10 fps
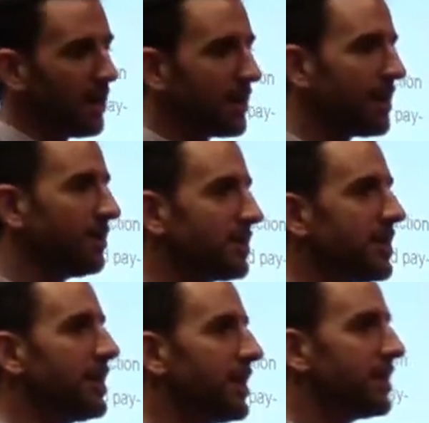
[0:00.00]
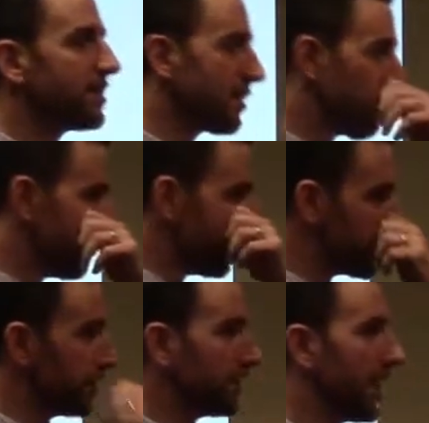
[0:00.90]
GILTY is the
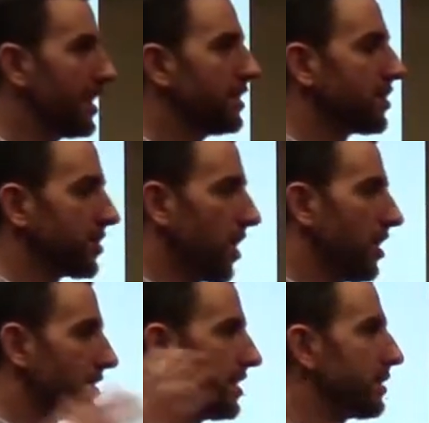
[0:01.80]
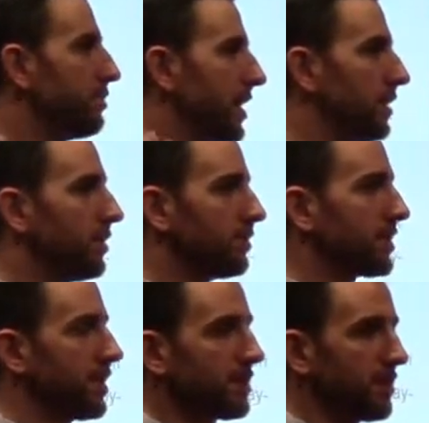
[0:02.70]
provision that installs this minimum
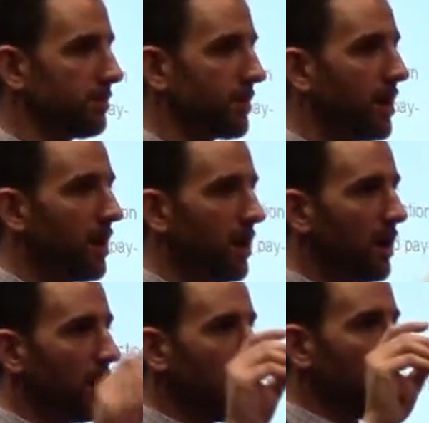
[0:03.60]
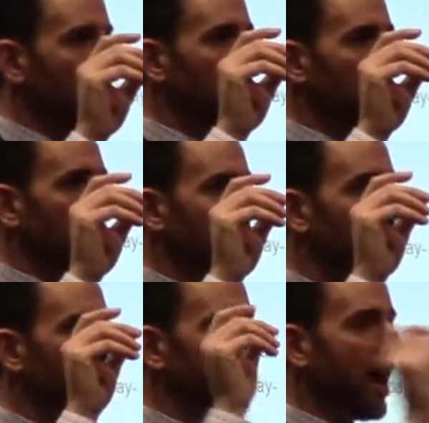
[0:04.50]
system.
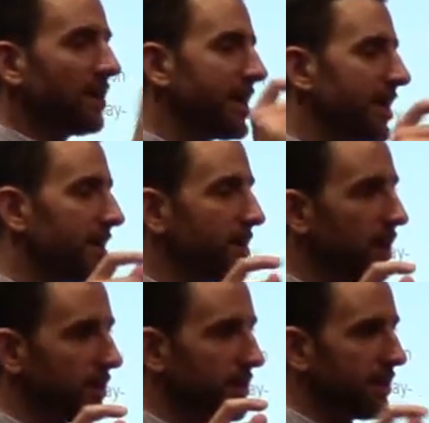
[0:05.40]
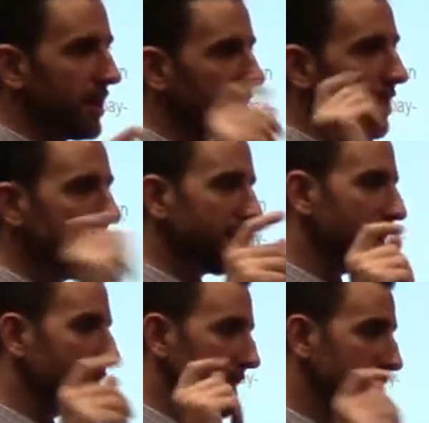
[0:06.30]
But without getting into all the details, let me tell
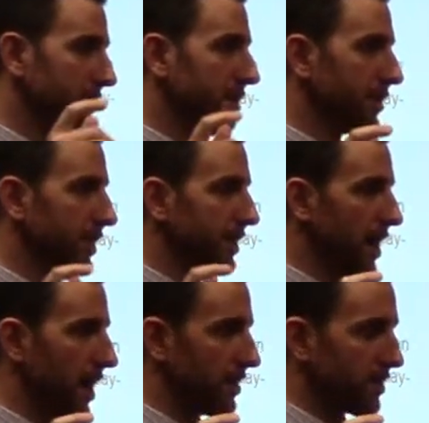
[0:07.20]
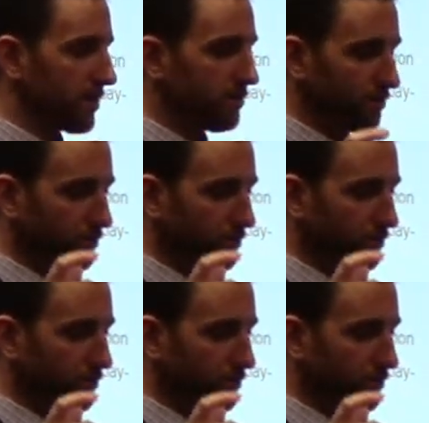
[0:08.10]
you what GILTY really does.